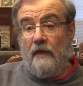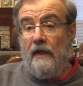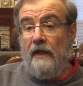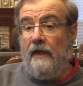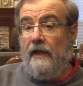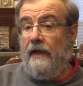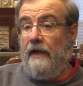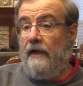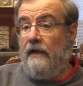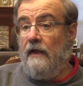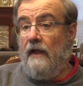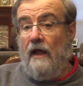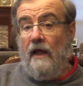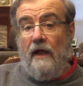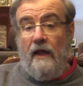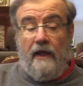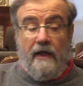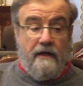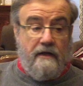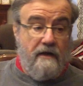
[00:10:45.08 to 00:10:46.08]
and
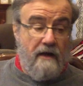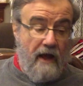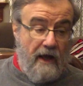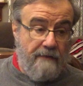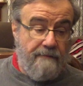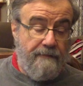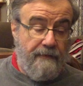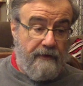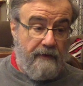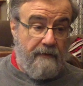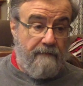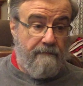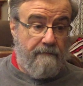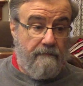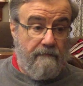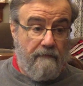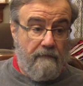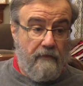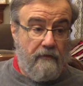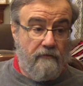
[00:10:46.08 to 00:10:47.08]
had not been
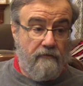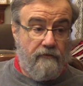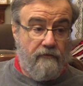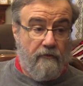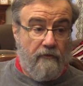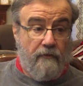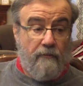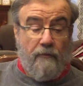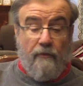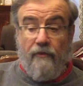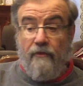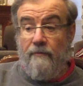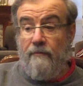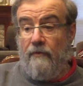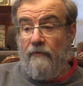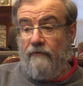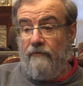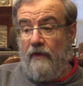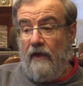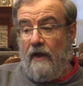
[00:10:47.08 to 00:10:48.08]
concerned with the
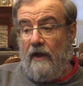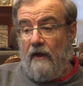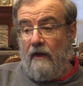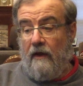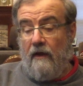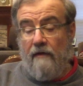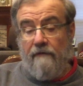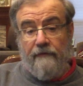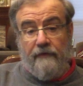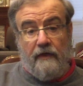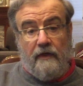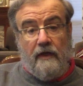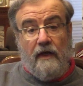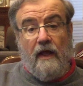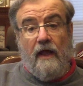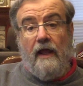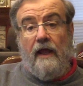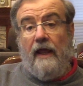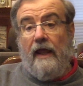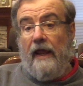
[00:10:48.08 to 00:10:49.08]
Mosaic covenant
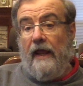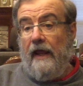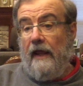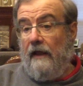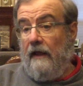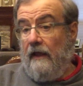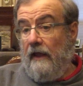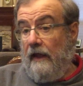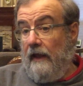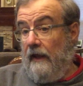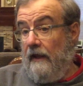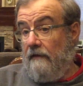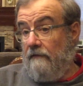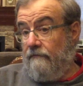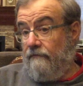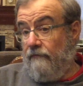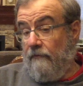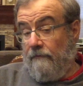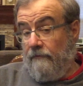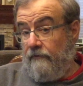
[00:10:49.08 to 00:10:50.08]
as
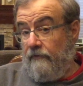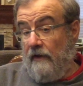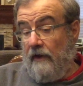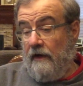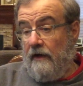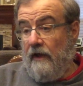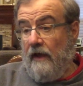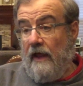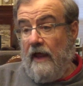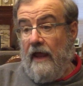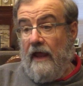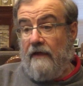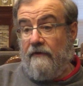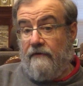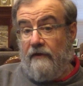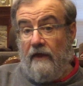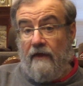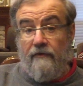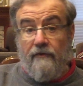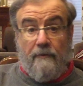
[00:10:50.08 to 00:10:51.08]
from Sinai, as
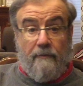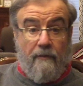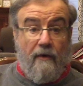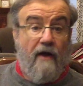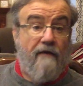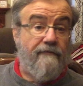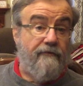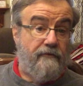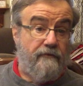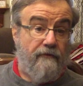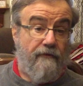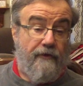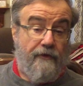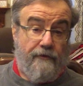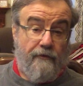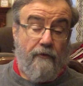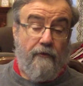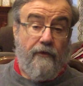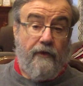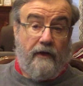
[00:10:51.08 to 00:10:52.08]
had the prophets of the
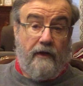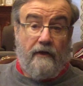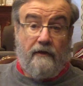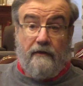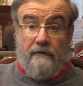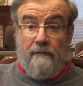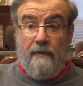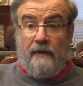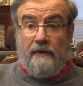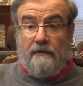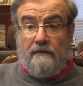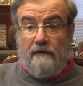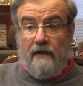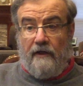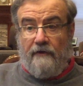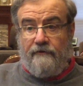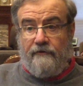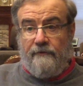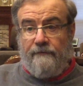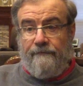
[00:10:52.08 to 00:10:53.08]
northern kingdom, like
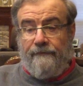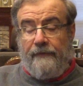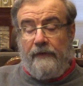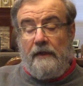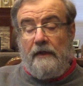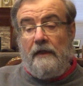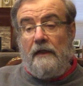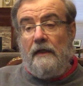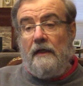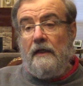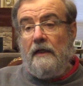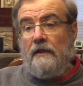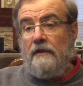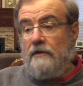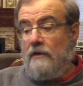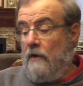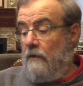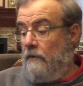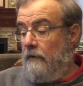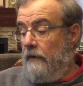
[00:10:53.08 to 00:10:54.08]
Elijah.
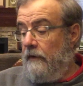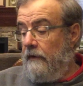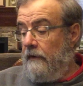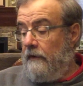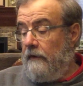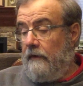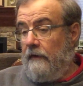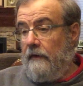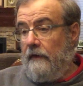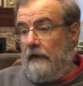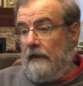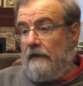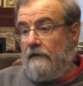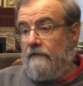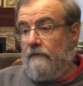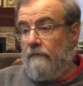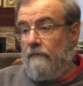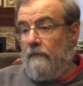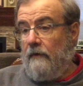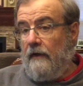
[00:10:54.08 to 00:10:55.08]
So
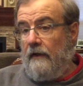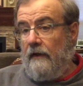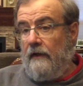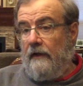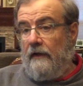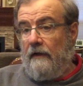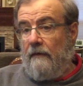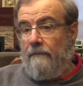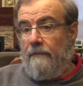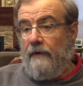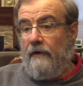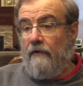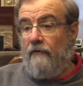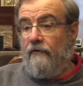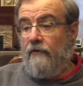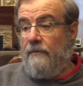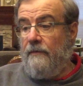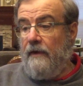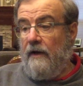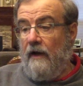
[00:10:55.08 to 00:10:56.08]
it appears
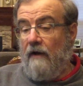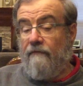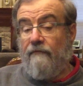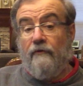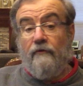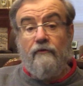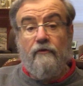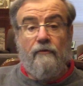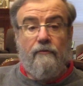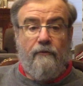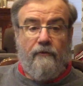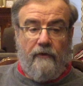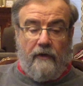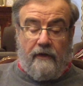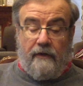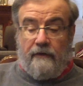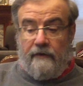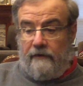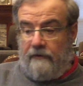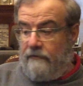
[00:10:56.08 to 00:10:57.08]
to be an effort to
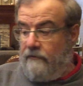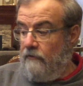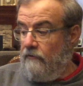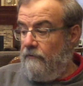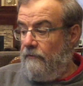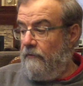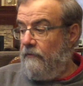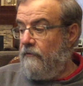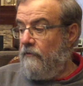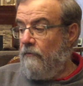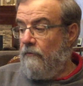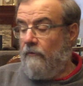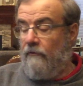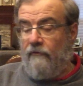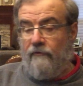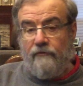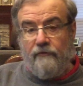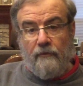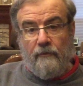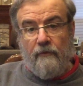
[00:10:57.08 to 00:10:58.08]
to
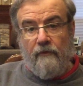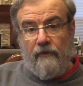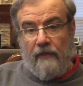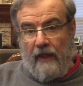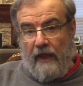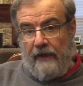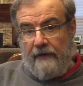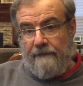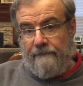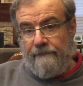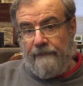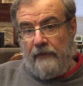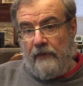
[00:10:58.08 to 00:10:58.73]
restore that.